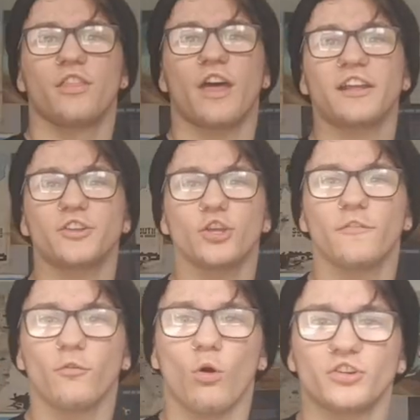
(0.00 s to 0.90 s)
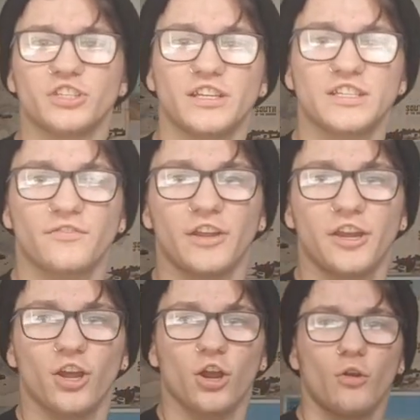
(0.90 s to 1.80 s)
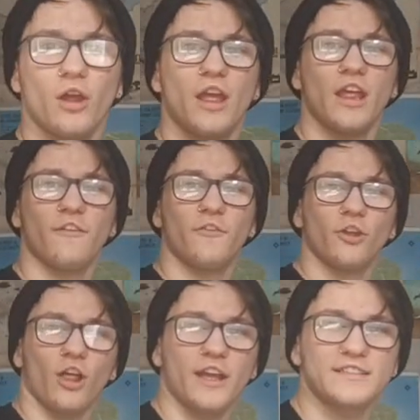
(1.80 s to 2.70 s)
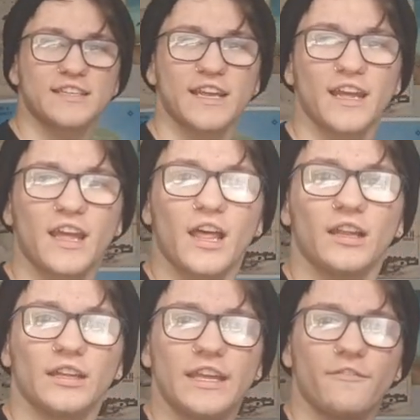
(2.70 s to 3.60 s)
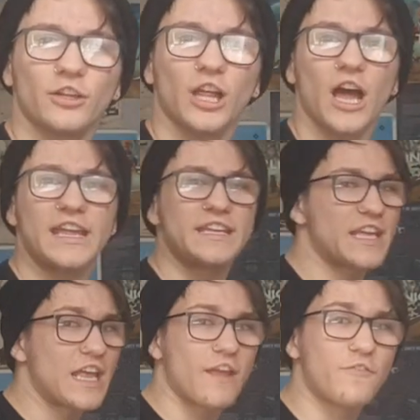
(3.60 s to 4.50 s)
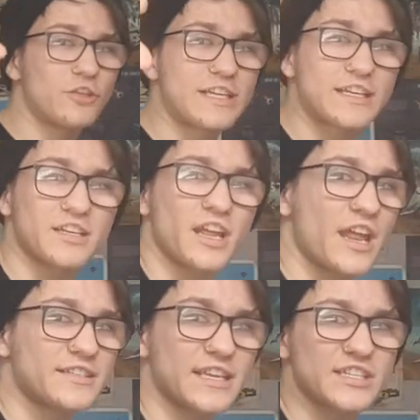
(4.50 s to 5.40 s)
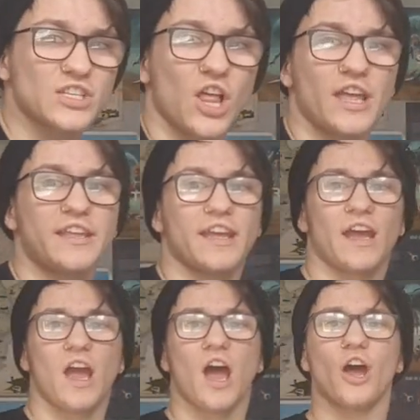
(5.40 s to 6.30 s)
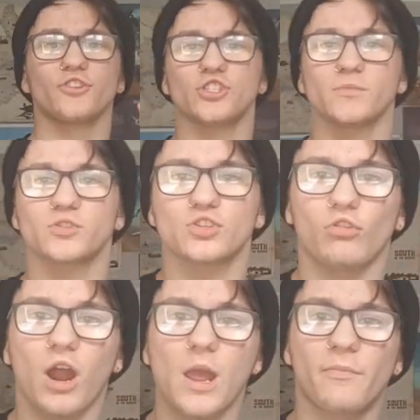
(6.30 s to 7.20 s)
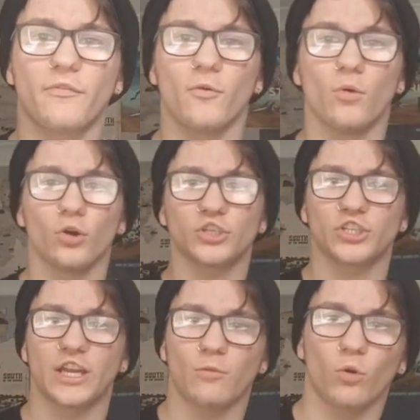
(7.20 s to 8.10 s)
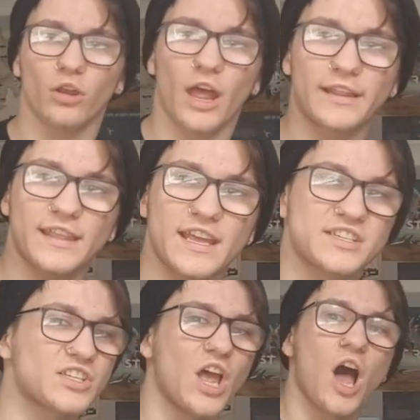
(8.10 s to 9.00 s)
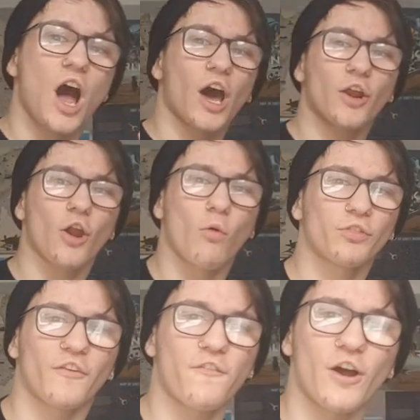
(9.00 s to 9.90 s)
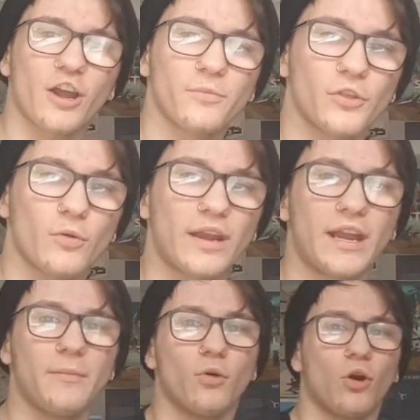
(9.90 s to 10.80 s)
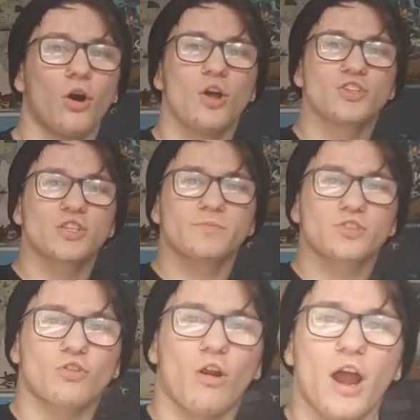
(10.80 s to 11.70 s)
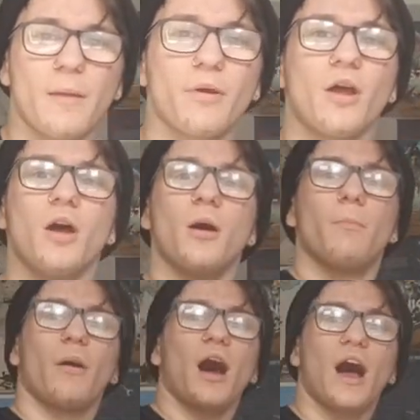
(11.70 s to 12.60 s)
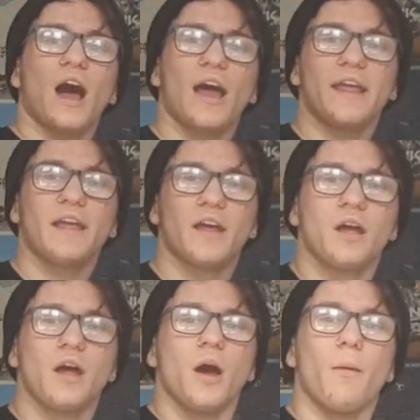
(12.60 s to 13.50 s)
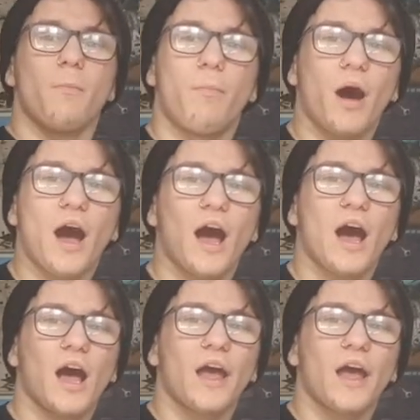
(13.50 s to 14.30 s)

Thank you for watching this video. If you liked it, leave a like. If you didn't, dislike it. And subscribe for more shit like this. I don't know what the fuck I'm doing anymore. Subscribe. Bye. Bye.